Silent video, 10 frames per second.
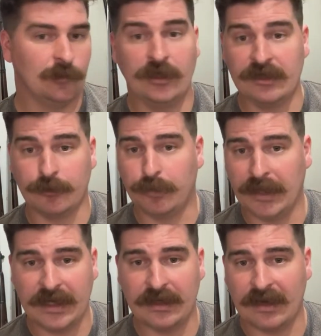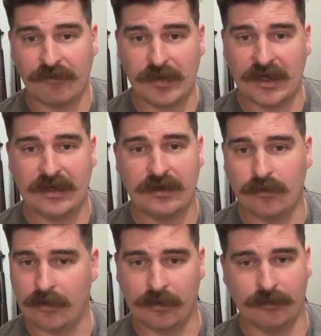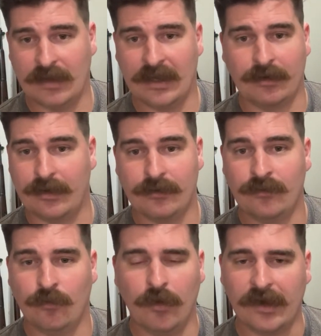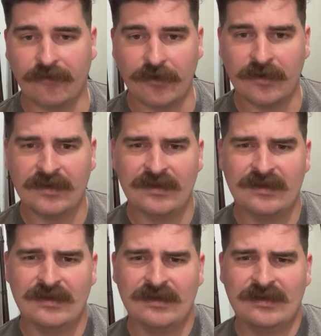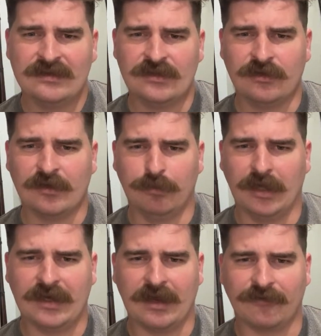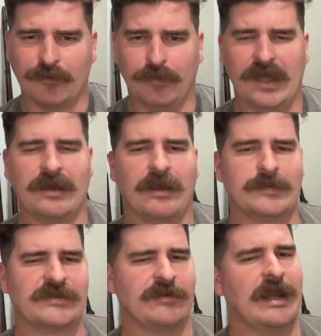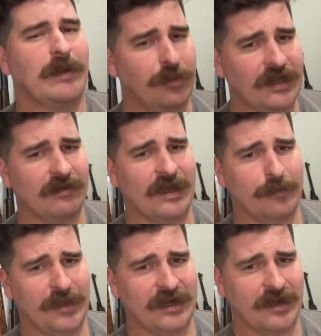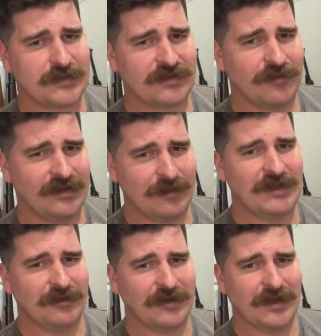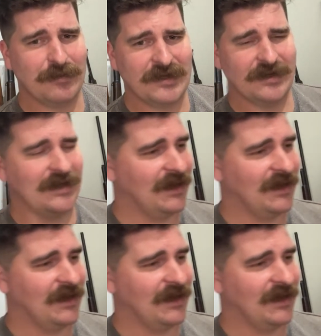either play it everybody or I don't know, whatever. Do you know the Bloodhound from Black Ops 3? I played a lot of Black Ops 3. Let me look it up again.